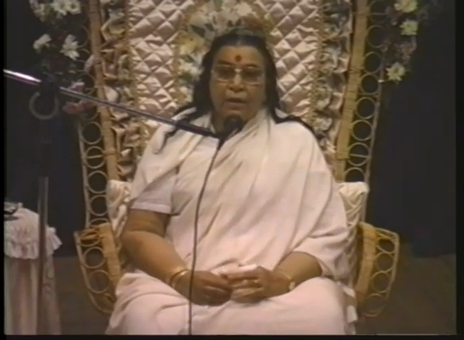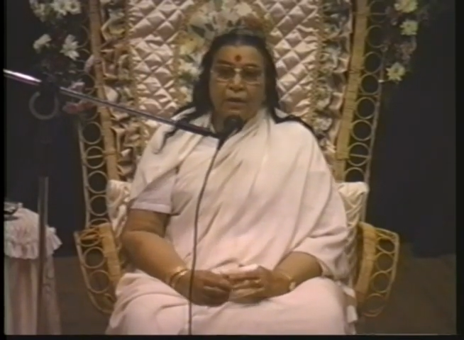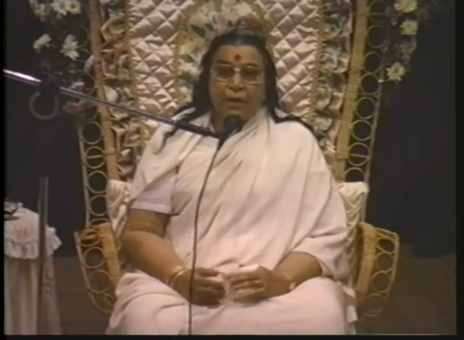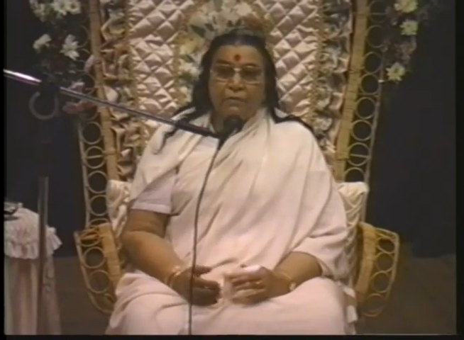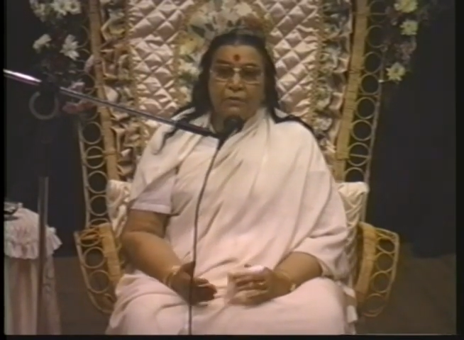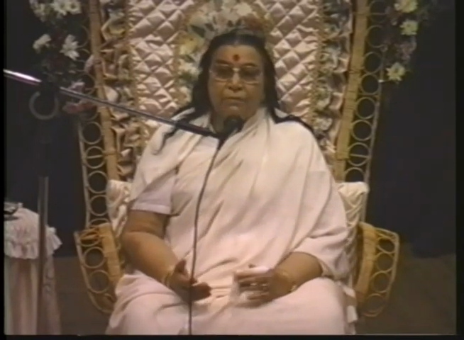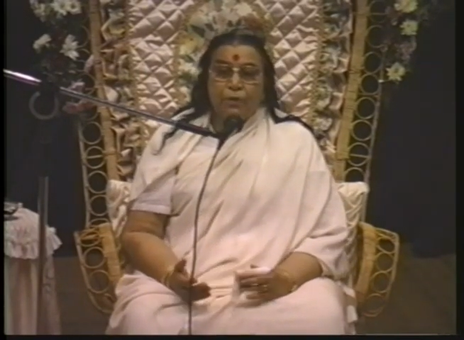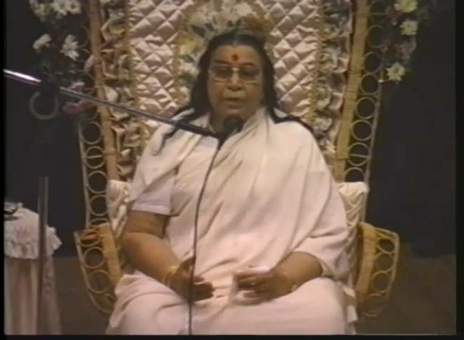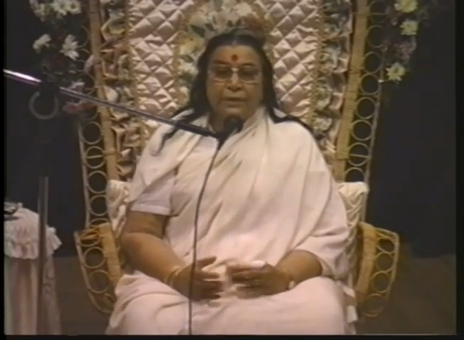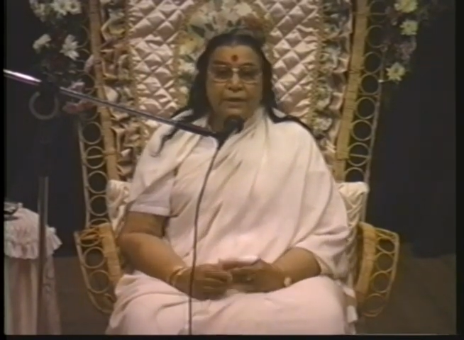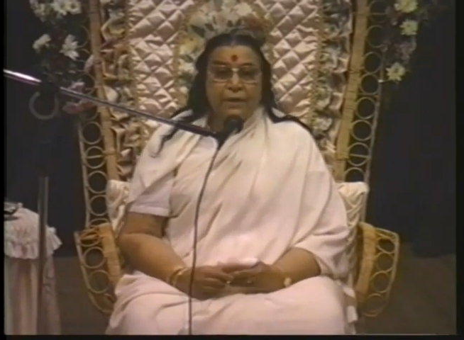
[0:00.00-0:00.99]
I was
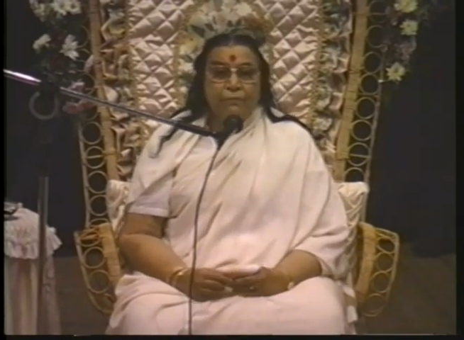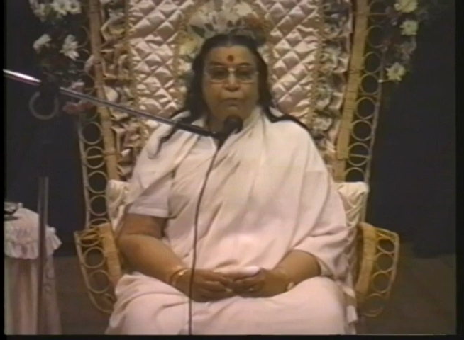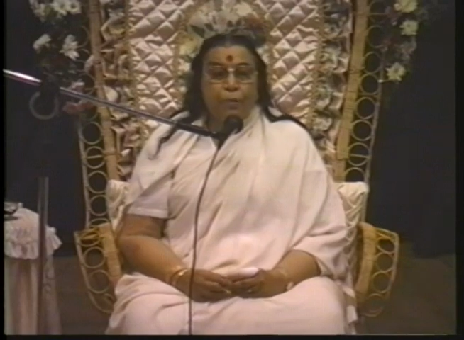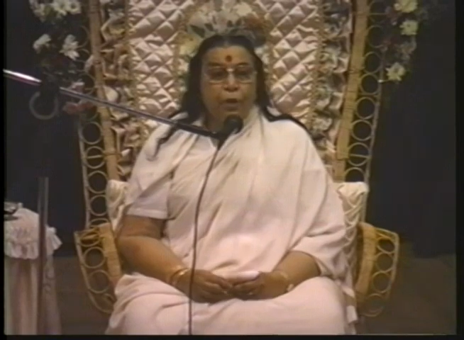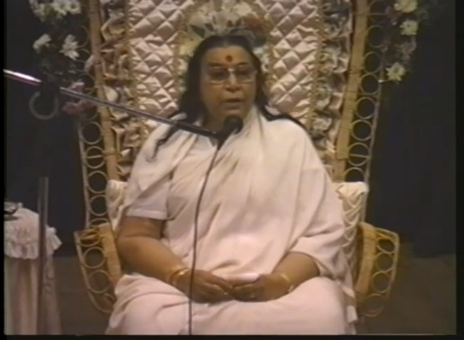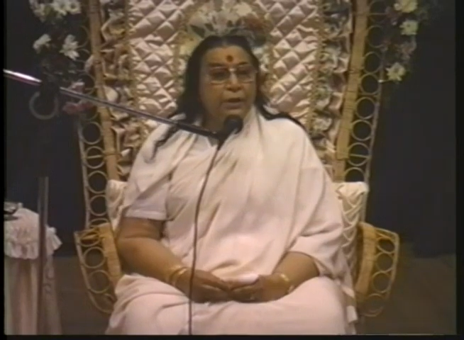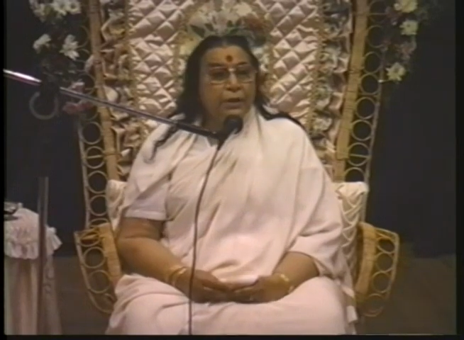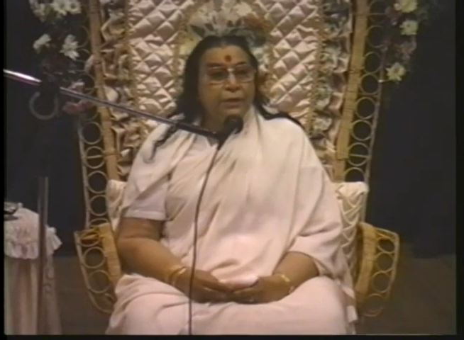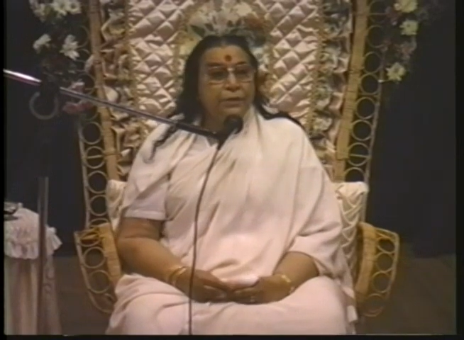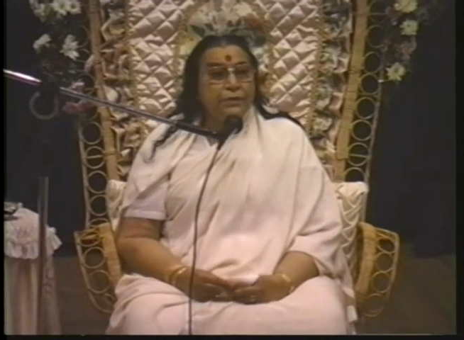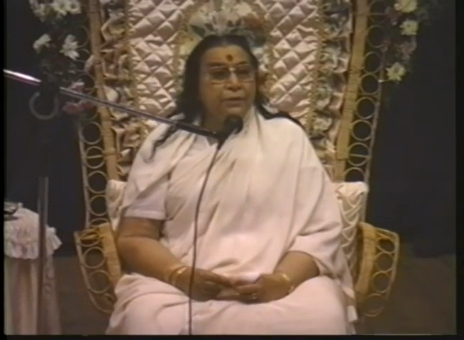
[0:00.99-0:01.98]
myself born in a
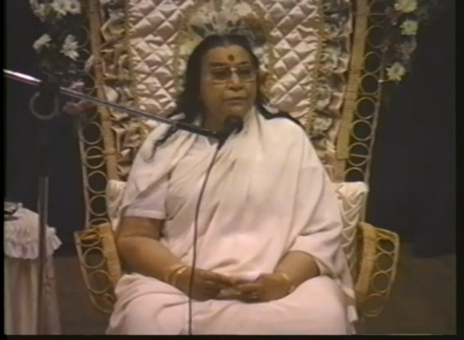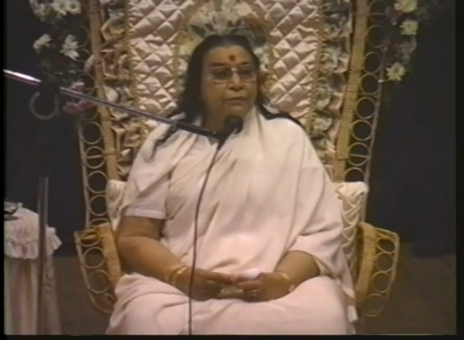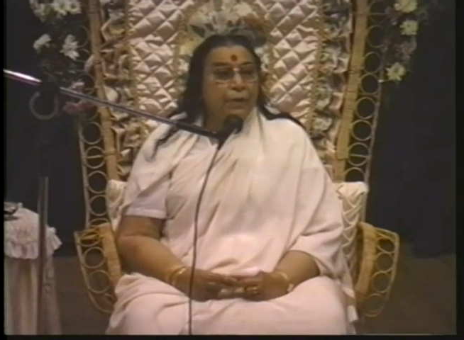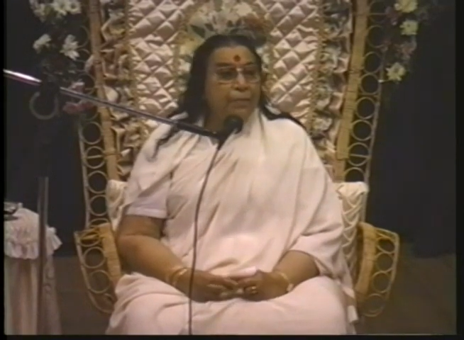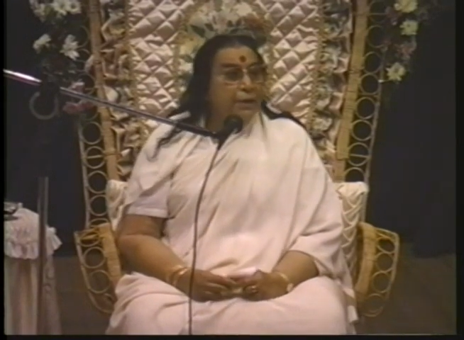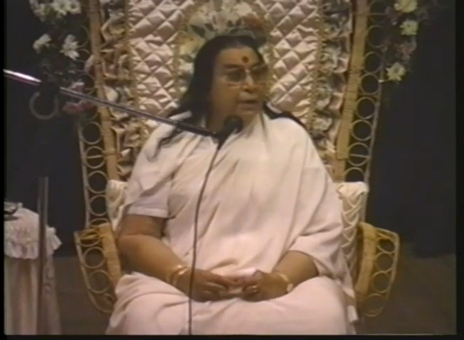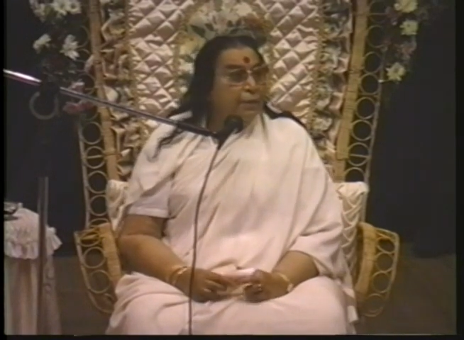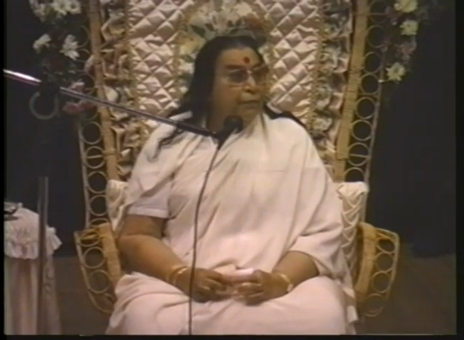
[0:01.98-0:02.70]
Christian family.